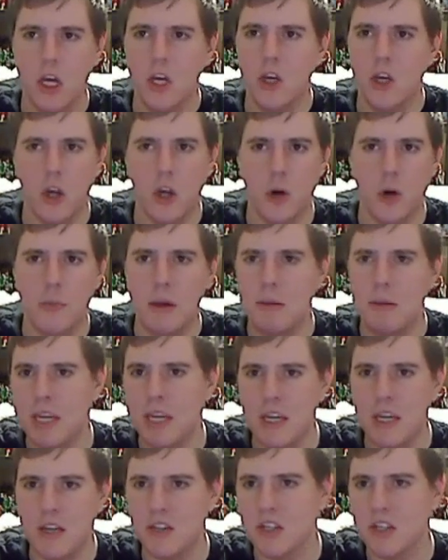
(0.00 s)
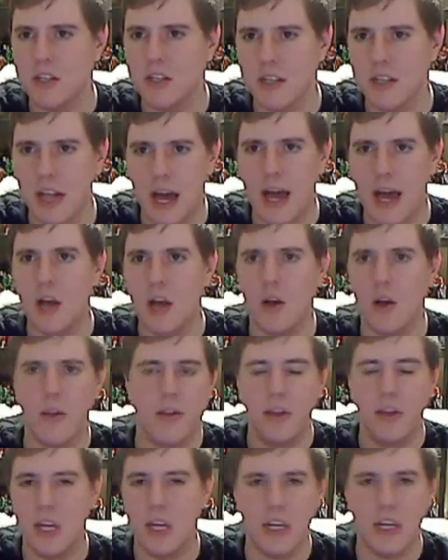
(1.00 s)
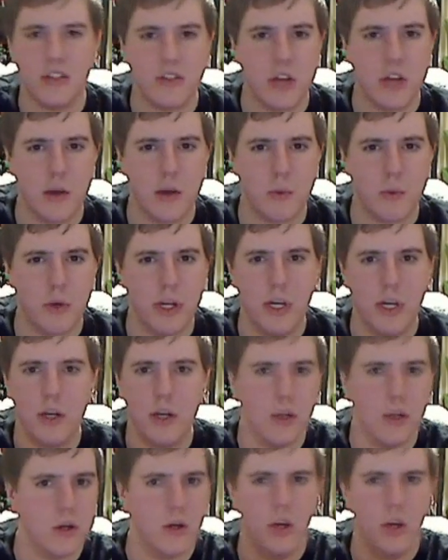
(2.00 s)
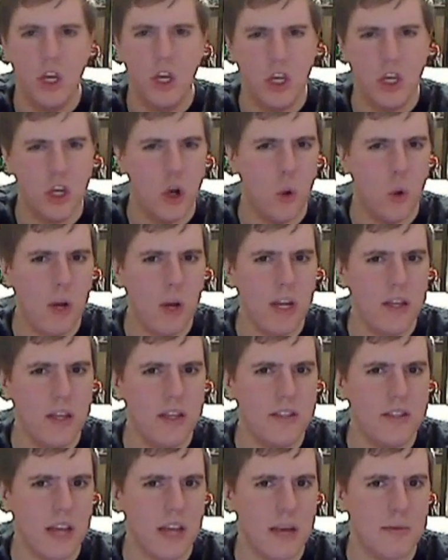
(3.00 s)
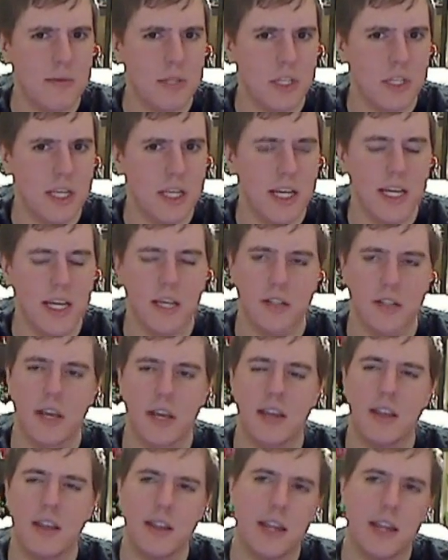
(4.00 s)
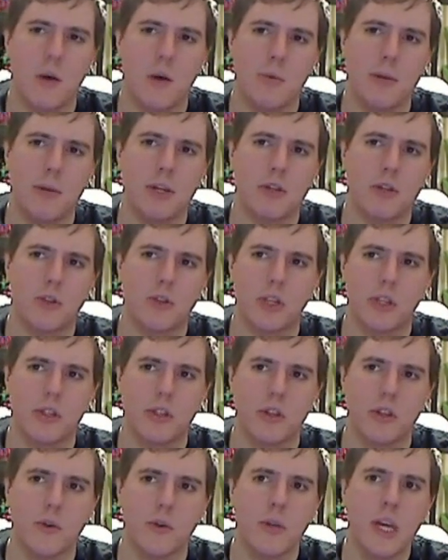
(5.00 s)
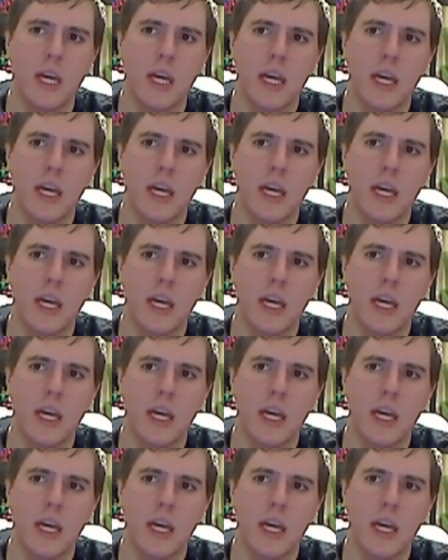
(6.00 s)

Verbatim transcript: you know maybe he's in denial thinking it's not real or you know one of these types of things i think that would be interesting too